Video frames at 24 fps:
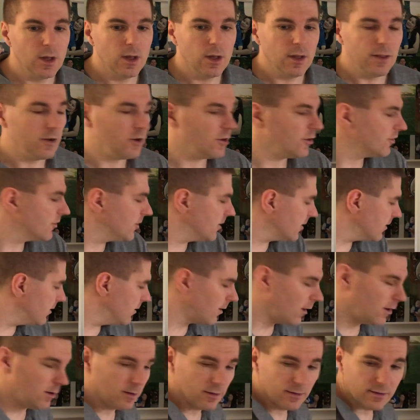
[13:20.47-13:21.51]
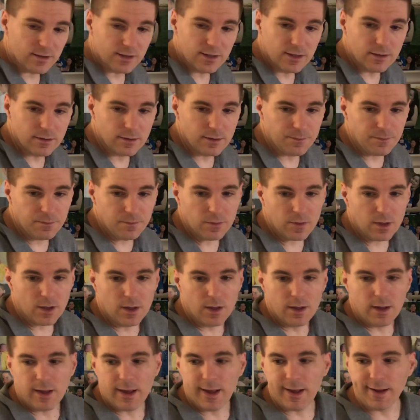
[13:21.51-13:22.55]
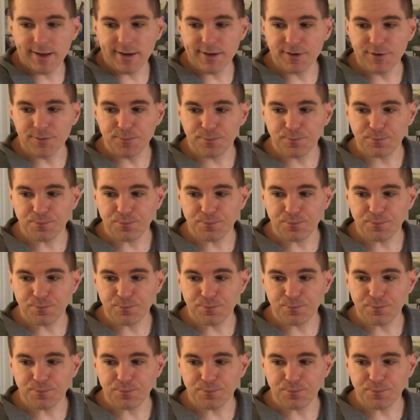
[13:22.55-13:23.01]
They're 6-9 on the season, and